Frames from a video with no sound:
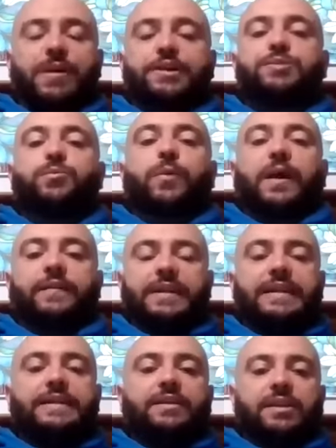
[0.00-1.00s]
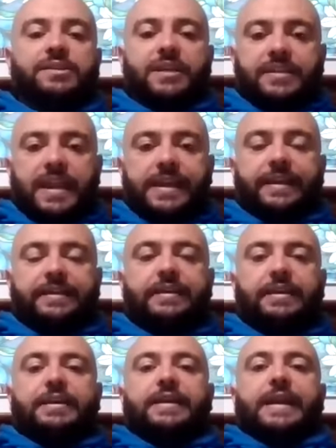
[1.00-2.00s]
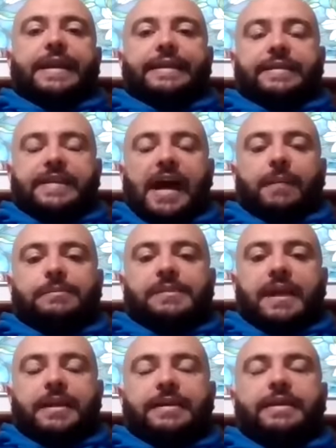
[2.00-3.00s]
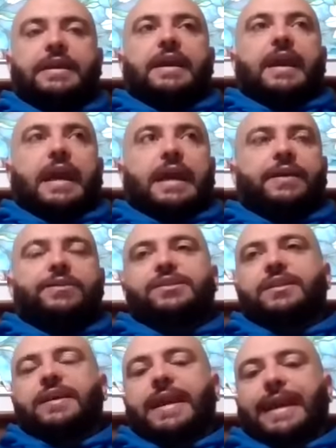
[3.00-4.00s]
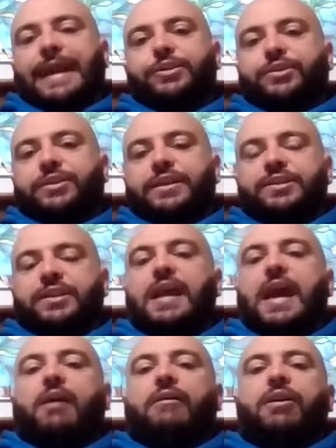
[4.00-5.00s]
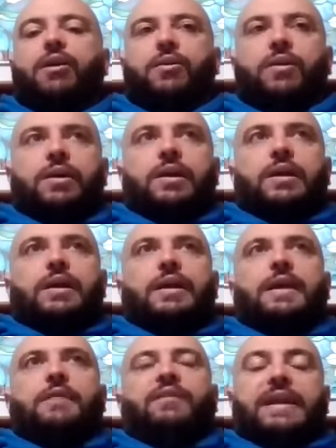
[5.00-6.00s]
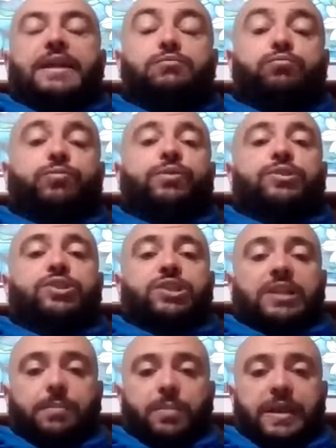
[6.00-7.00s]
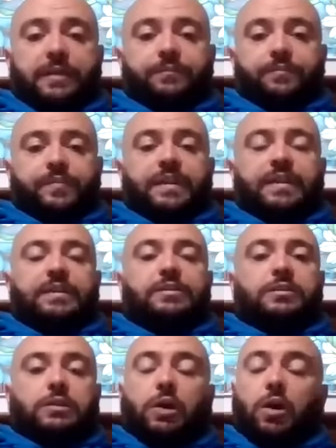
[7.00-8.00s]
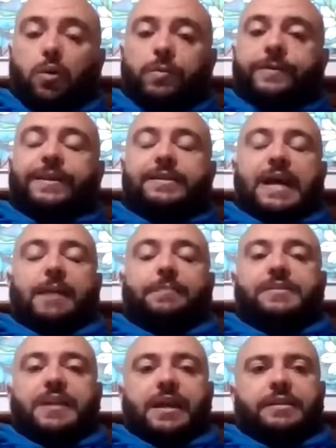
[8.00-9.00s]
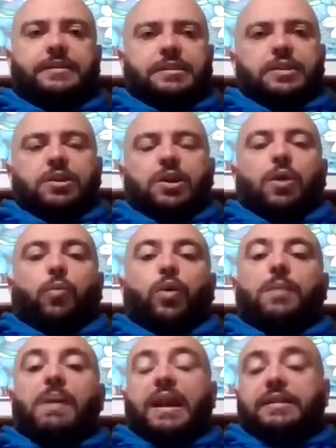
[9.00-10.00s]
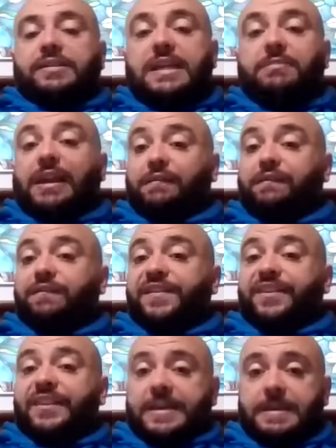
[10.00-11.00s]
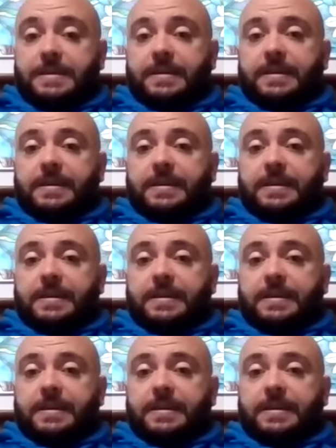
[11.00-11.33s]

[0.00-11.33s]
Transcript: direction where I think he does get taken in the top 10. And here's an interesting scenario. If he's slipping lower in the top 10, what about a team like Philly